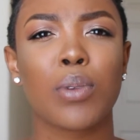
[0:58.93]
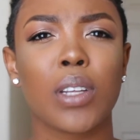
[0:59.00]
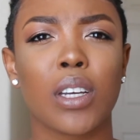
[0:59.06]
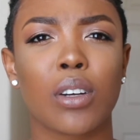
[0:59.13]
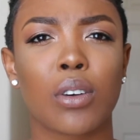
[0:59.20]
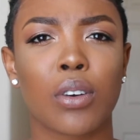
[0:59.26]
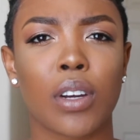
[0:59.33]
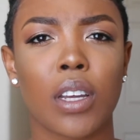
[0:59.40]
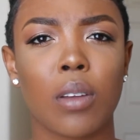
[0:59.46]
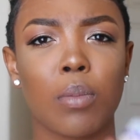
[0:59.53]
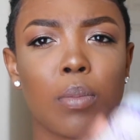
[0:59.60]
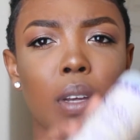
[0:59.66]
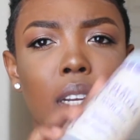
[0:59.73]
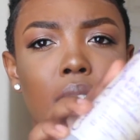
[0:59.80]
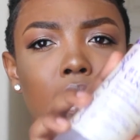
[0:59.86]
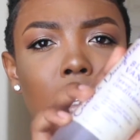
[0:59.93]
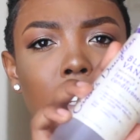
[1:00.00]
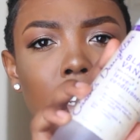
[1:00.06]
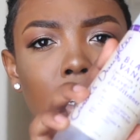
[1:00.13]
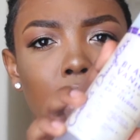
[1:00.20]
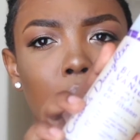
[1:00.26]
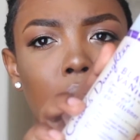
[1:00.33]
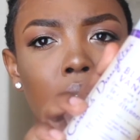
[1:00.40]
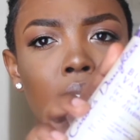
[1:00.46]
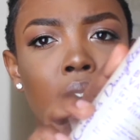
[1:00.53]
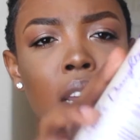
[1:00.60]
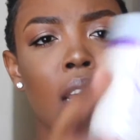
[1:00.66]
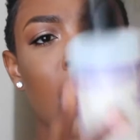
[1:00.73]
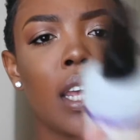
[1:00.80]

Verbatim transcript: really a cream, but it's liquid,